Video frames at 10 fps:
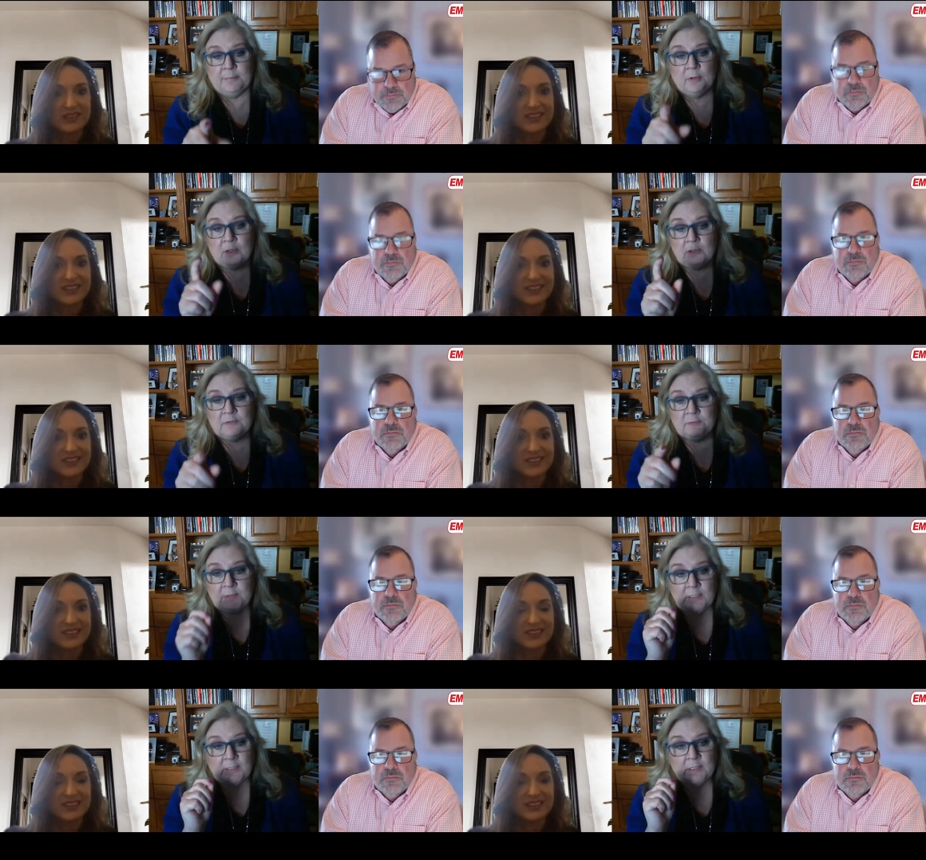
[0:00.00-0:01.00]
Speaker 1: a book to
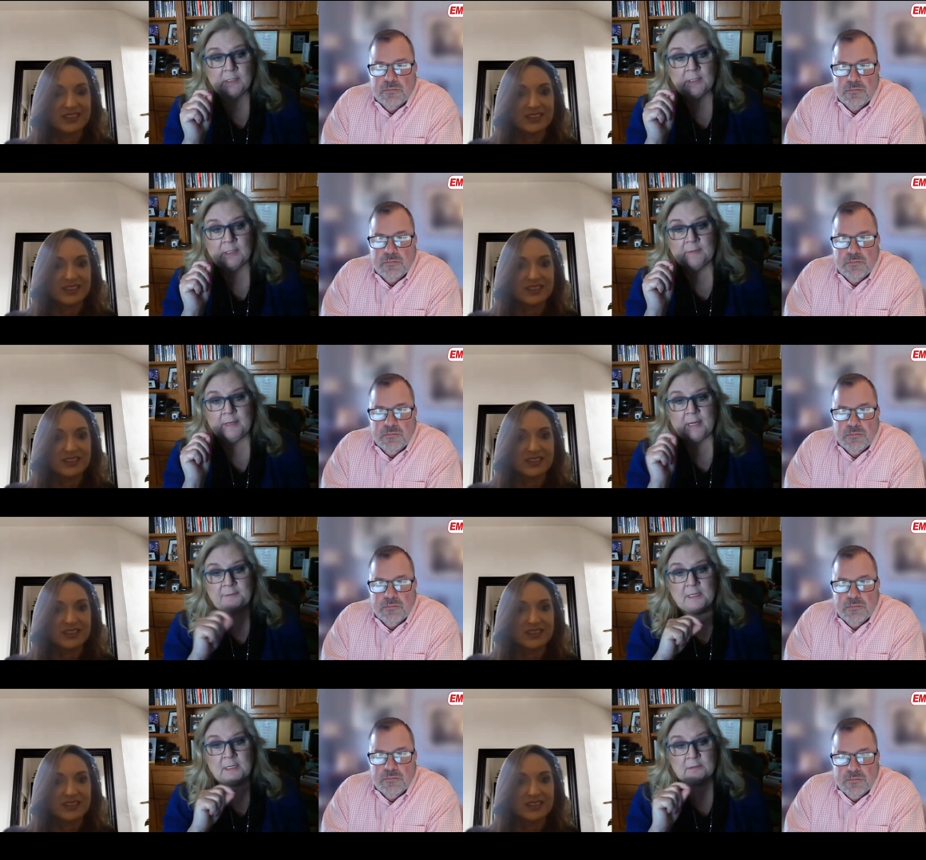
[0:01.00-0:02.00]
read that I
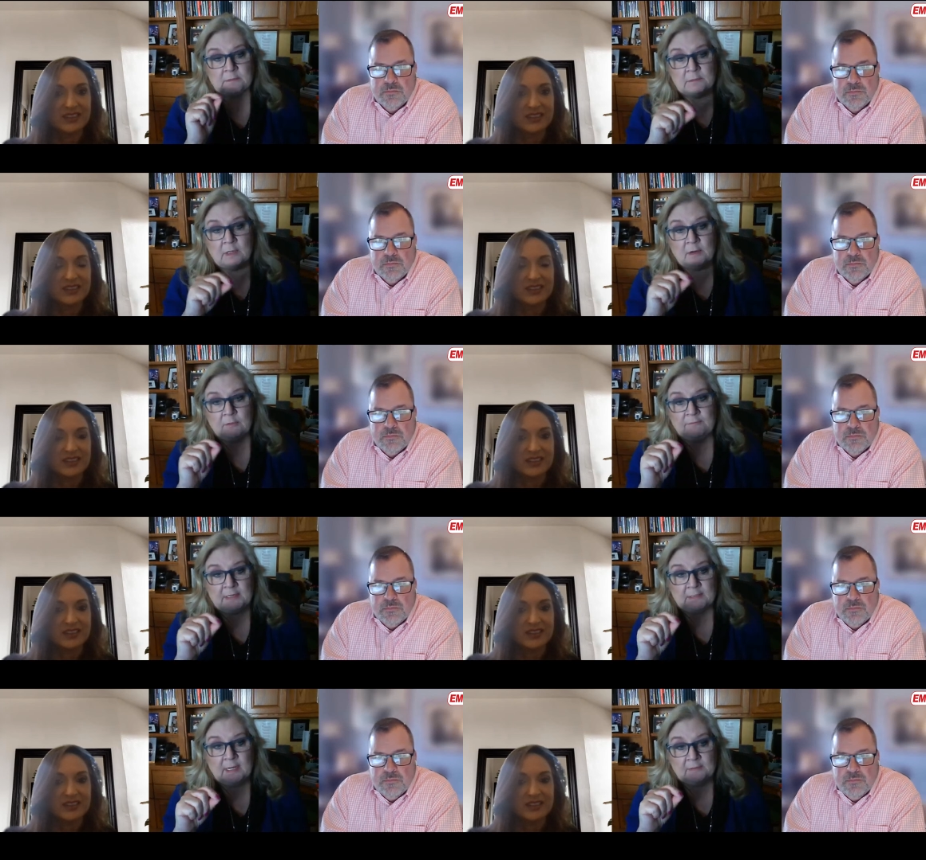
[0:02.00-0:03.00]
think is so
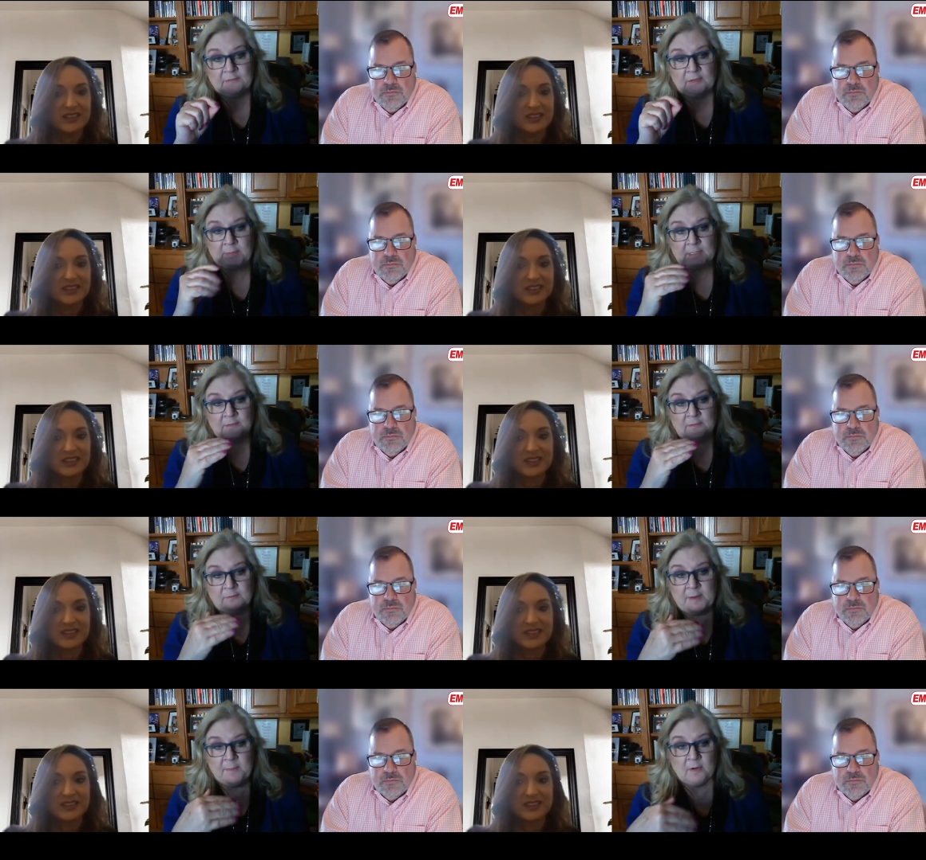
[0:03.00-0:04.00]
fantastic because
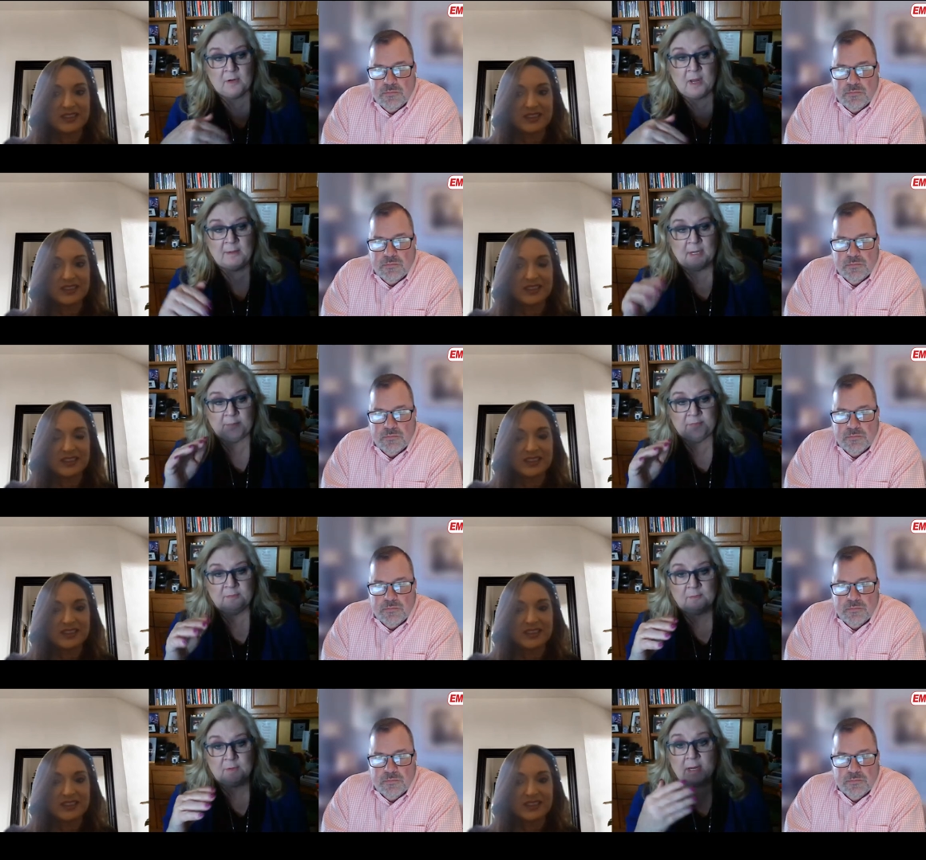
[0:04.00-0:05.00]
as people are coming up
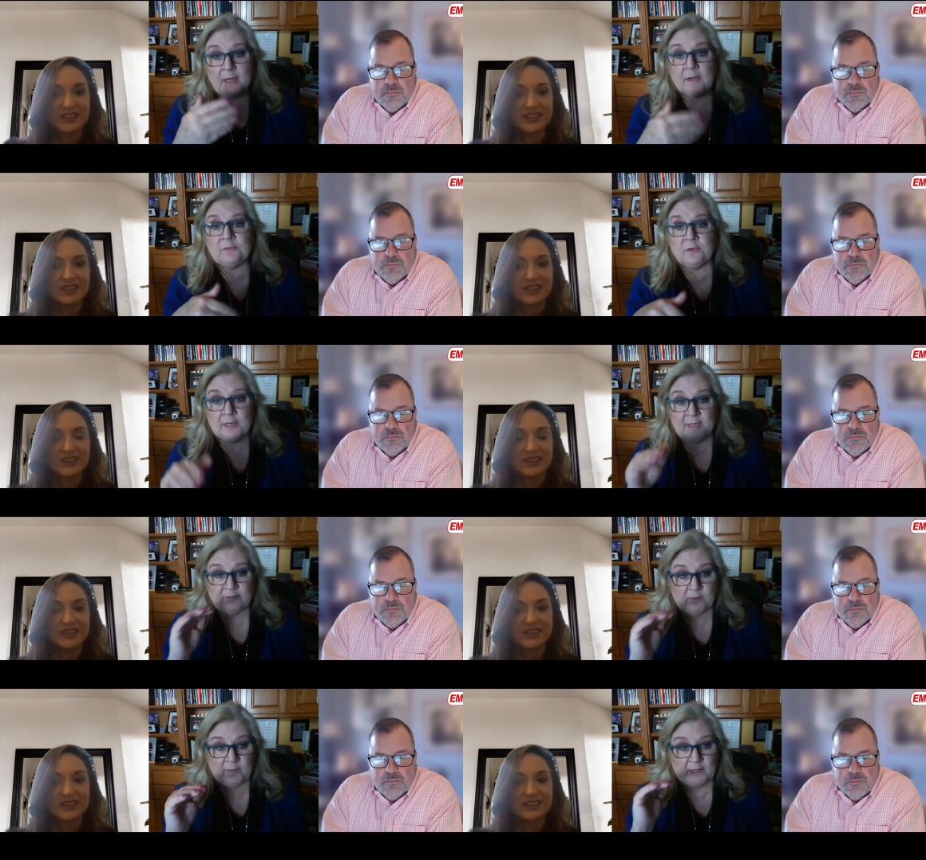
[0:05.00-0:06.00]
through the ranks or
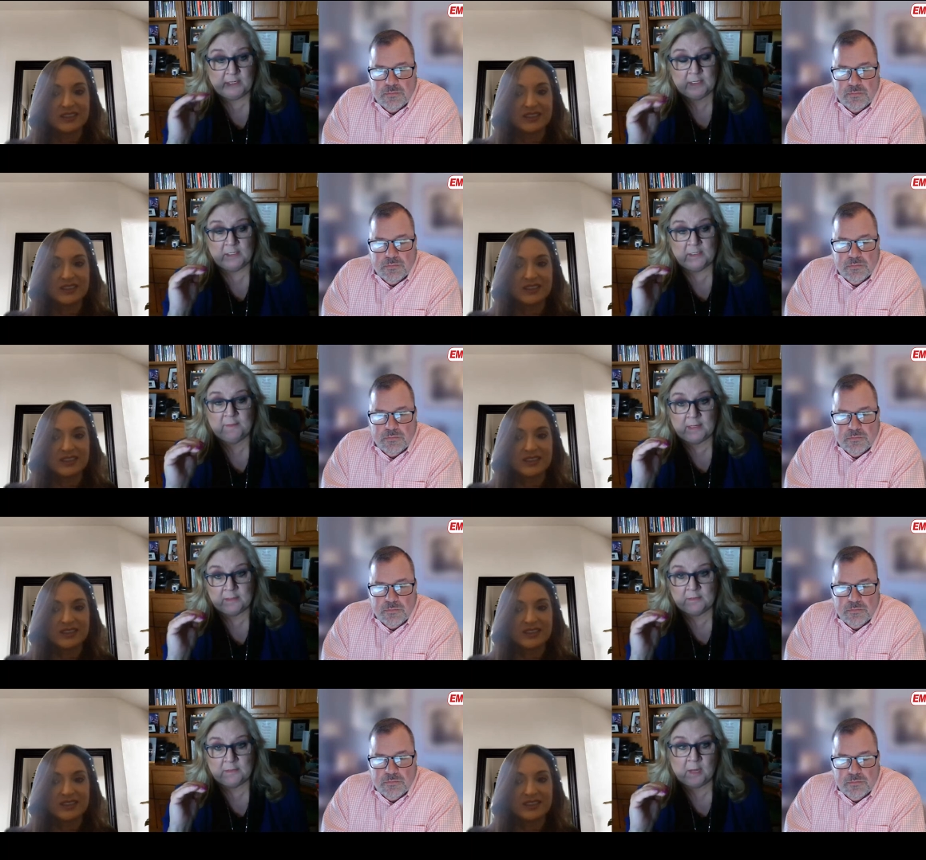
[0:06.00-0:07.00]
even when they get in
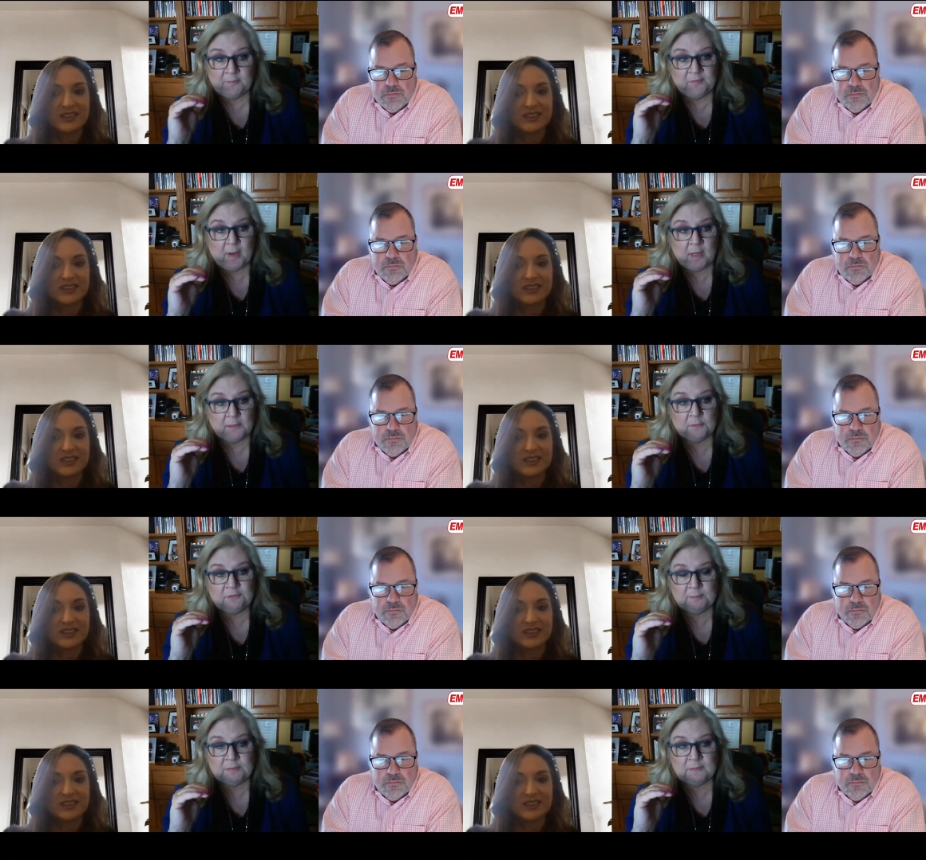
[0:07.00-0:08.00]
that top spot
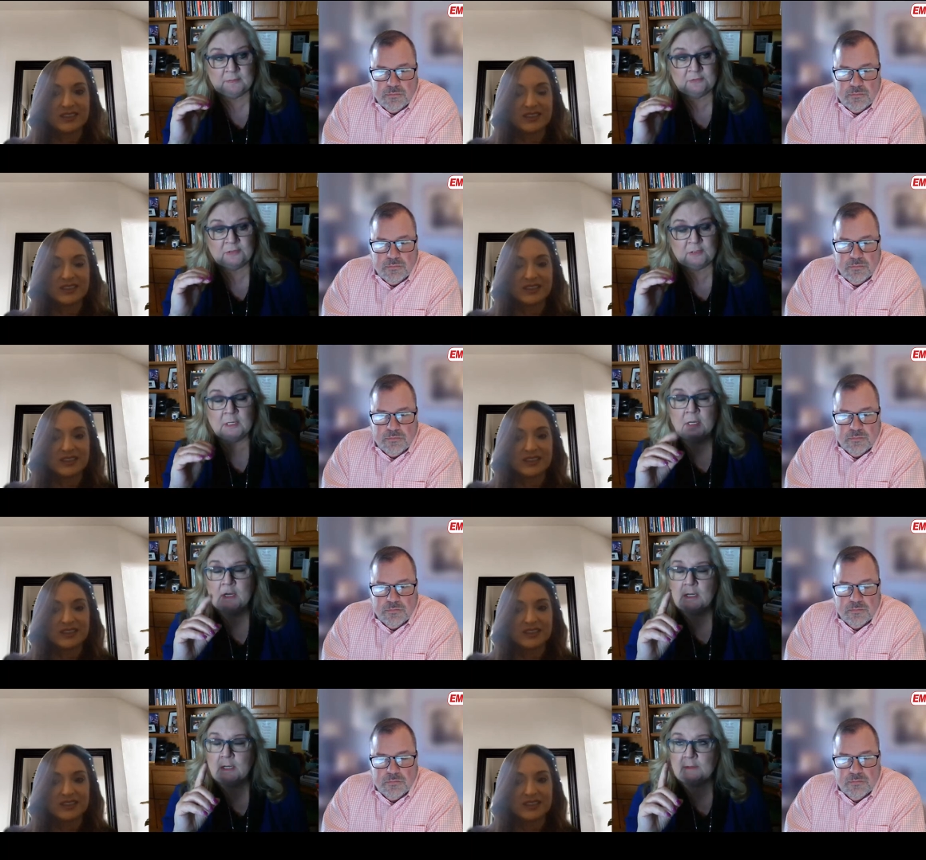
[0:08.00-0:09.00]
leadership position,
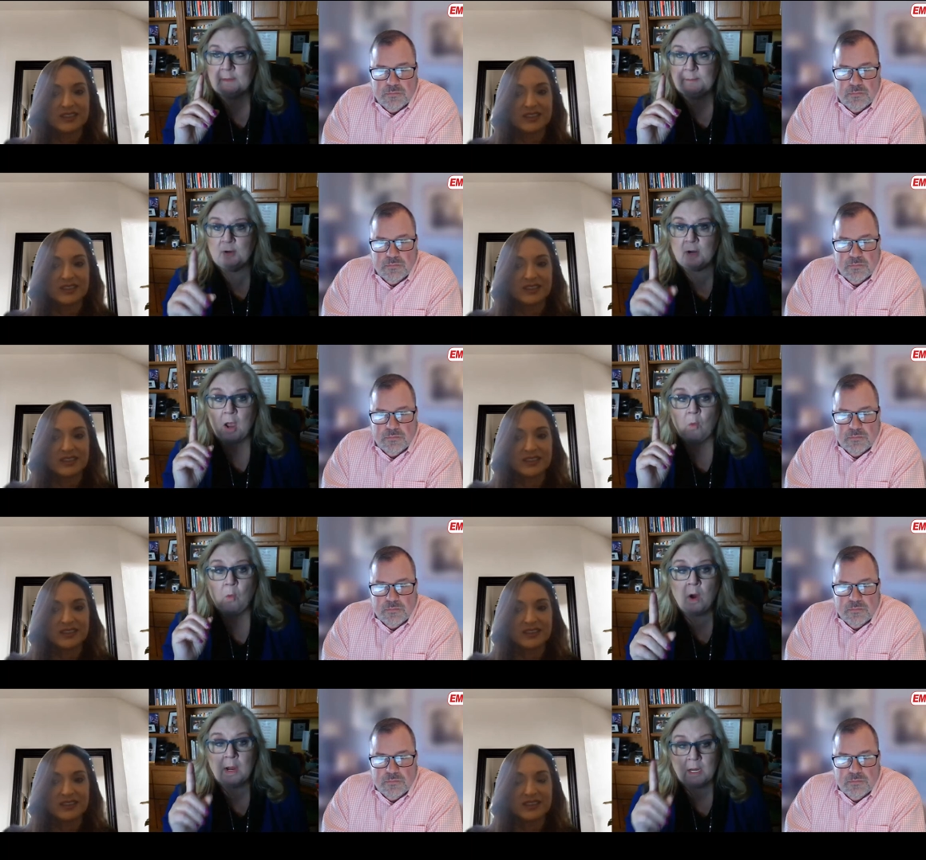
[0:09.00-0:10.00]
the book
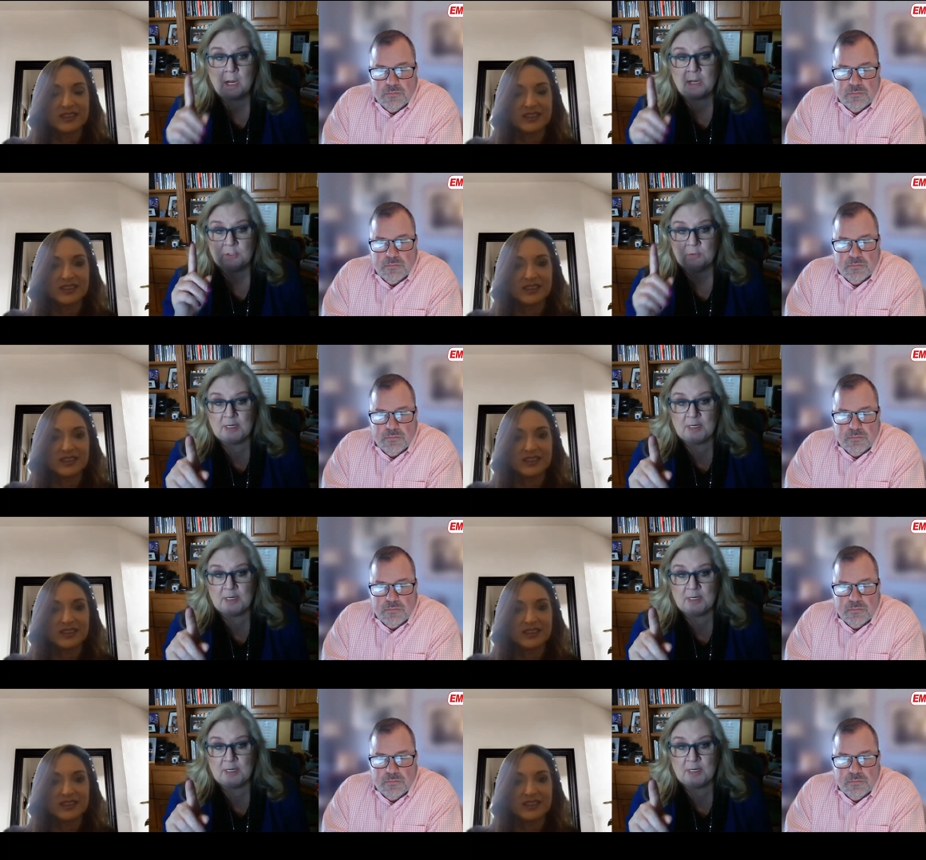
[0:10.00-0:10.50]
What Got